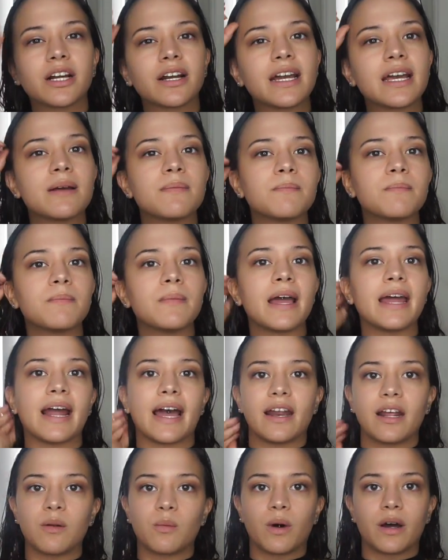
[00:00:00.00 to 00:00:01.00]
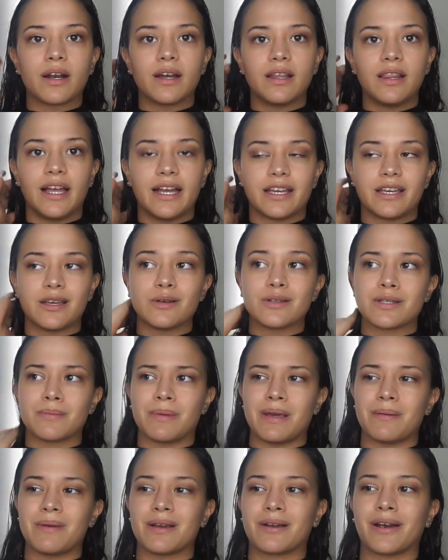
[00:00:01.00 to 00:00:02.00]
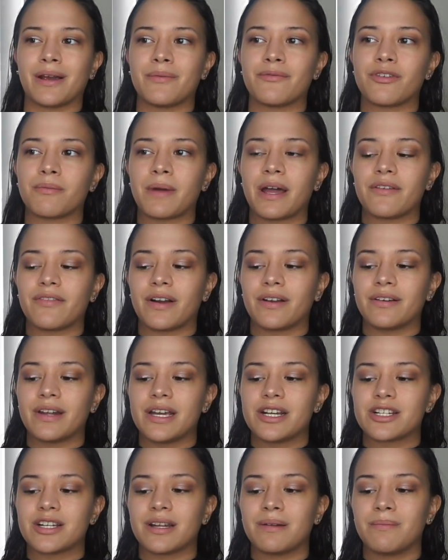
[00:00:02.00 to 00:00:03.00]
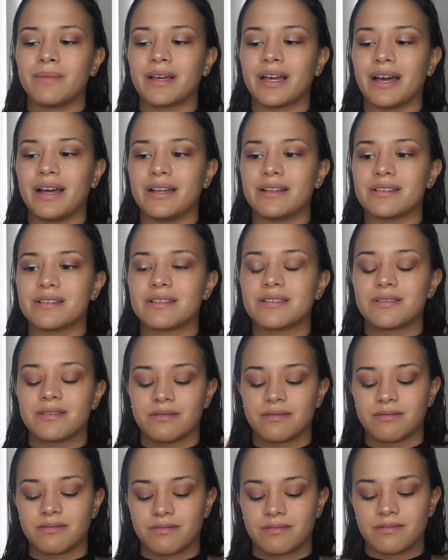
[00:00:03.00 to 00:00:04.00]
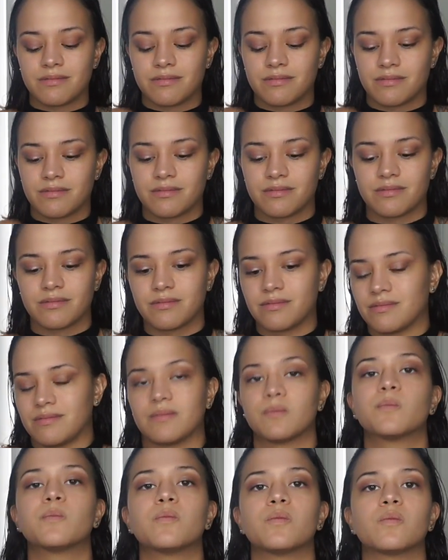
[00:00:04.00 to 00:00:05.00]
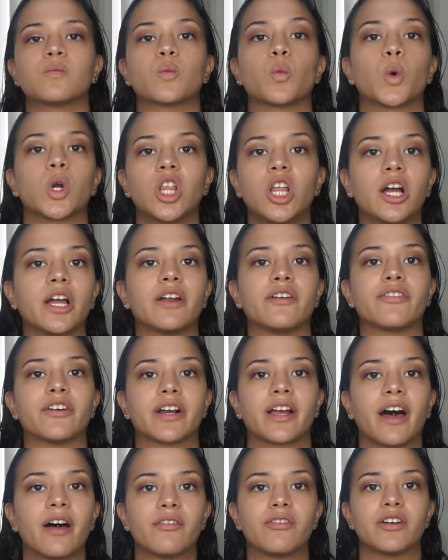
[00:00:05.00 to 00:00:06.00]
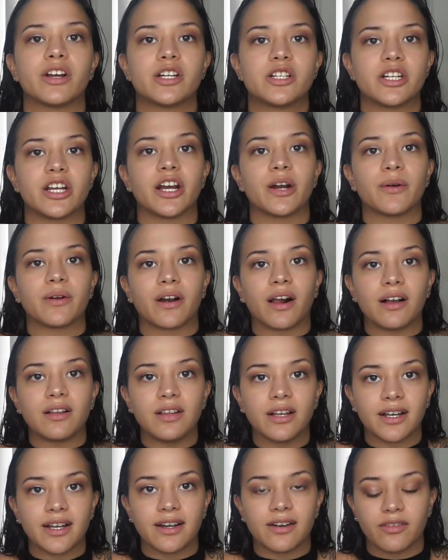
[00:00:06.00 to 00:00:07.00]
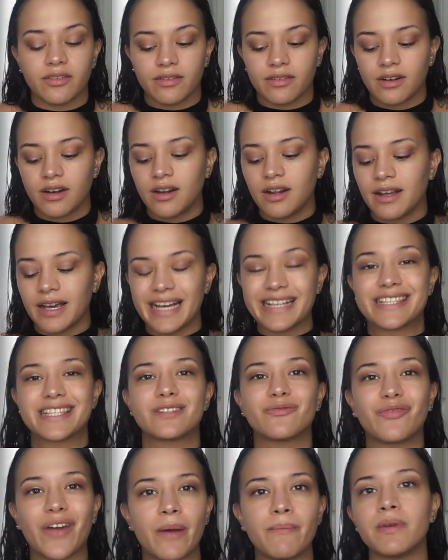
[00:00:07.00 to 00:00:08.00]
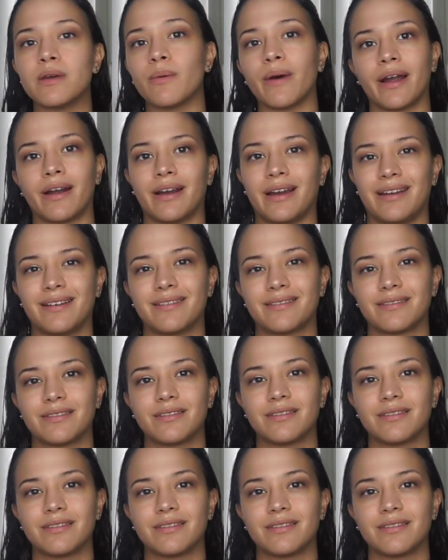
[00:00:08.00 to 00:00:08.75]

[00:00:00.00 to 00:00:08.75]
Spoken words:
cream, and I didn't want to like use a BB cream for my foundation because we're looking for coverage here. We're not looking, it's February.